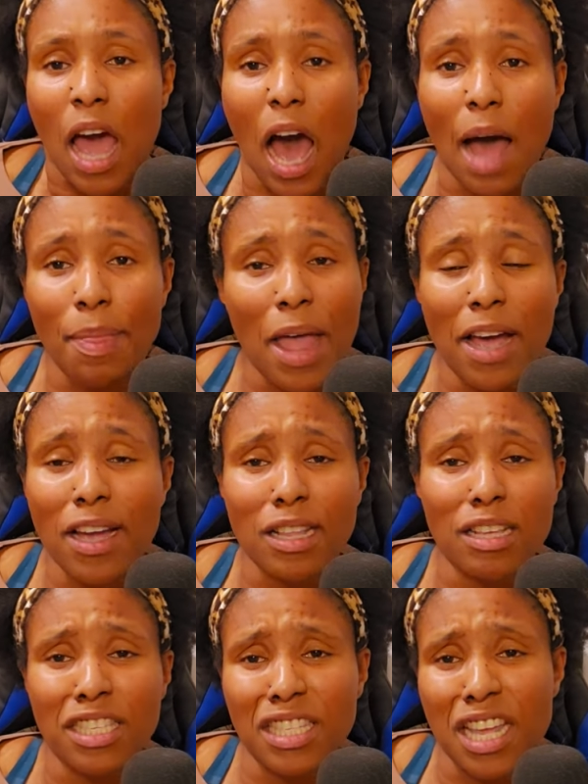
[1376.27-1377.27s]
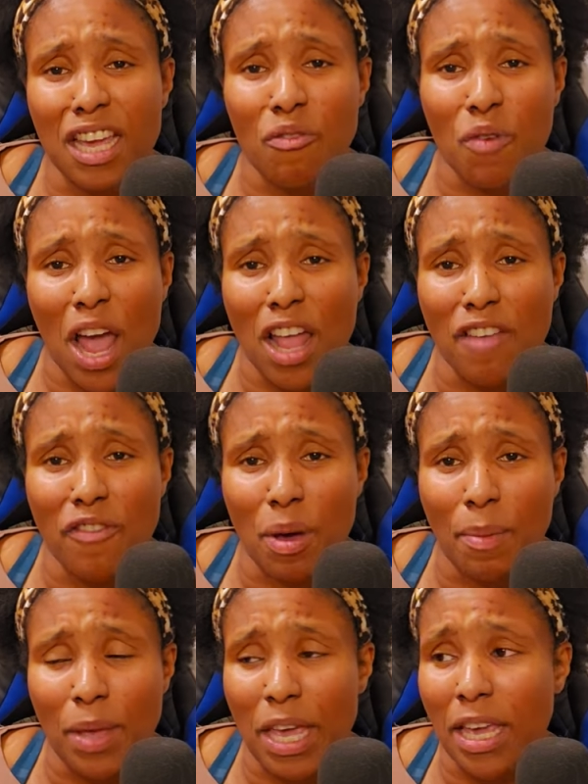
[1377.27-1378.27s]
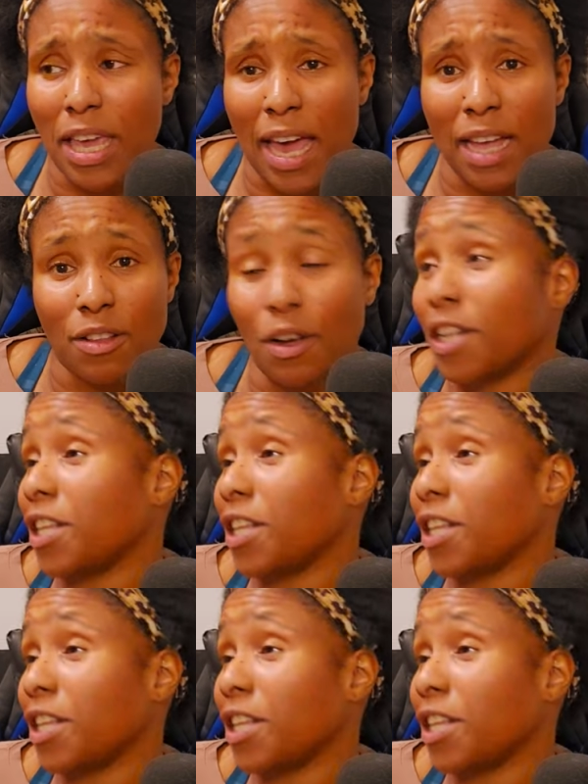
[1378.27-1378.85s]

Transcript: I'm not going to stick around. I'm going to get gang on.